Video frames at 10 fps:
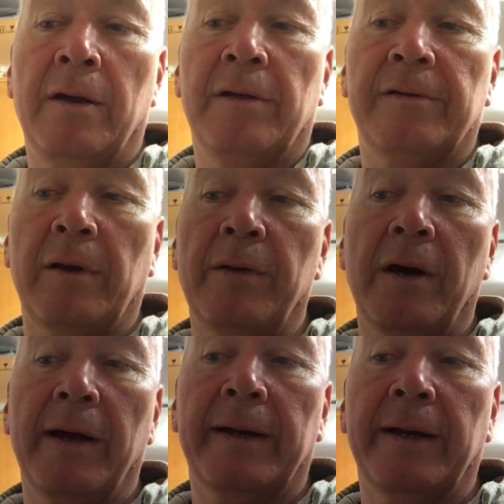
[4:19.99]
so that
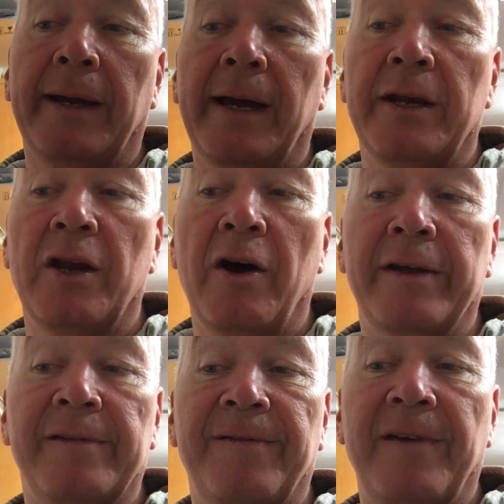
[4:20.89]
I can get a
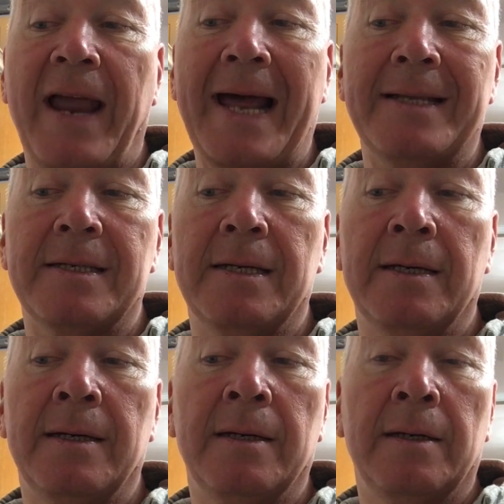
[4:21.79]
nice flat
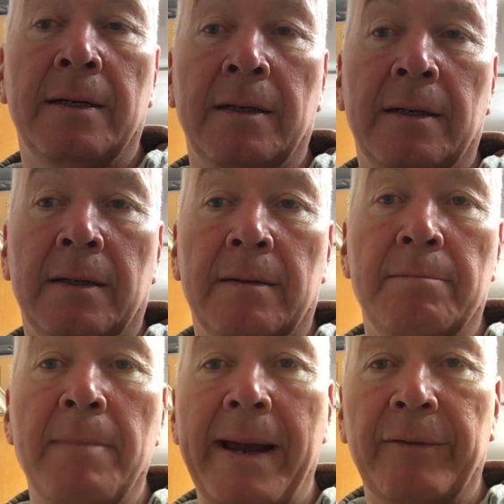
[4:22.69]

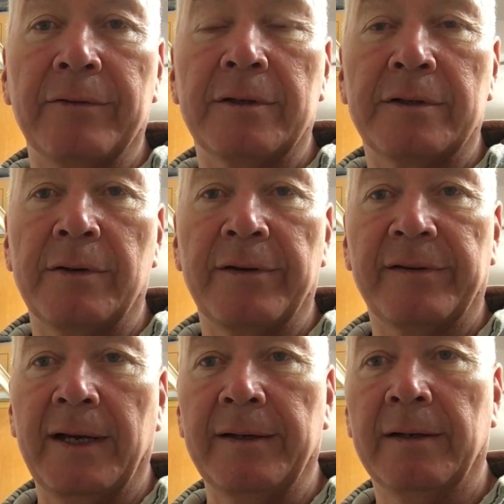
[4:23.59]
mount to the
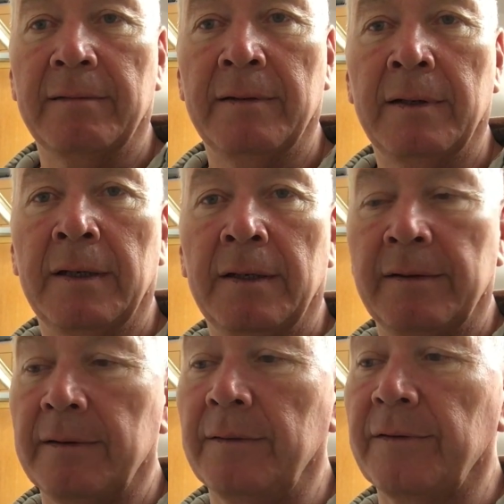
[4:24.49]
stud.
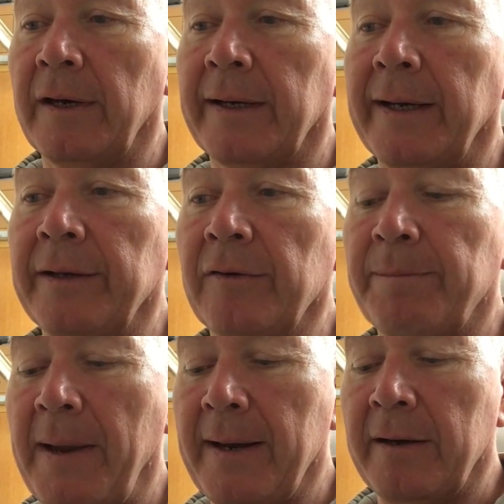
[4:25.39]
So I'm just going to cut those
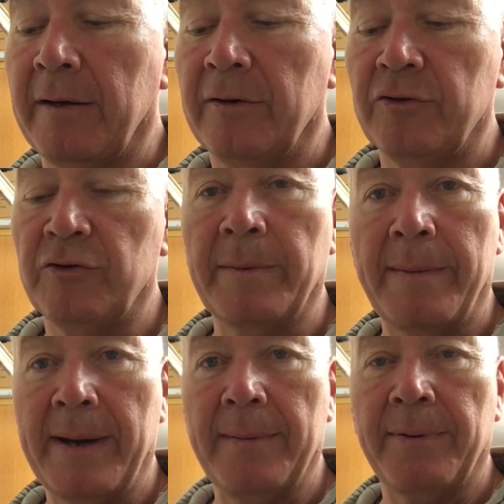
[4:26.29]
back, trim
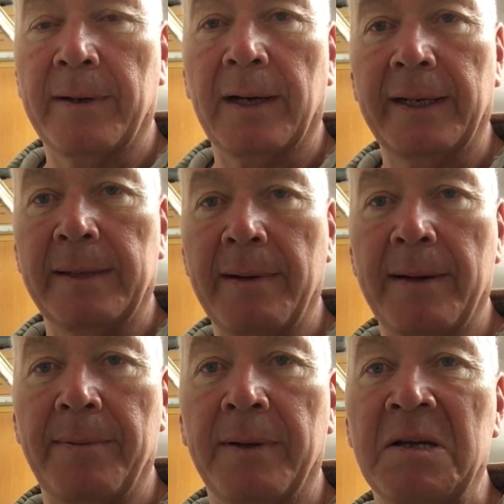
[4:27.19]
them up, clean them
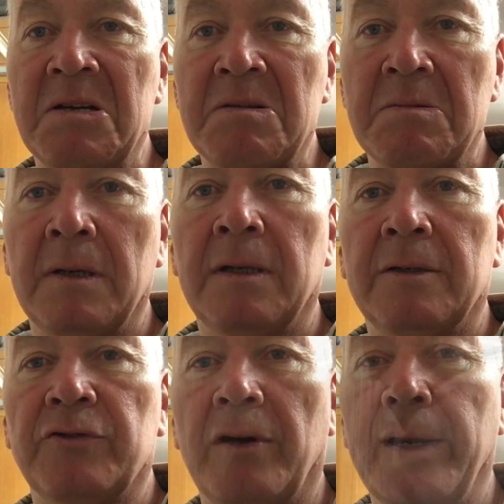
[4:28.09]
up,
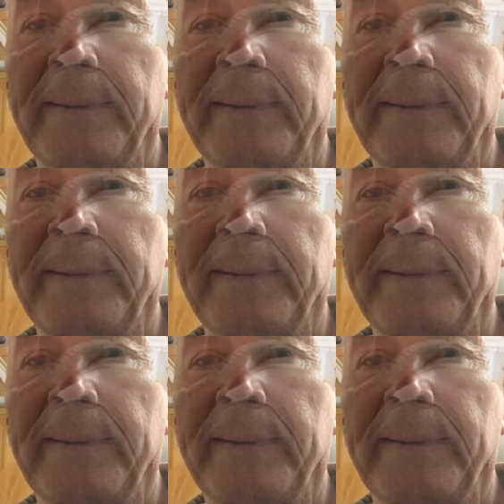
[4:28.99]
try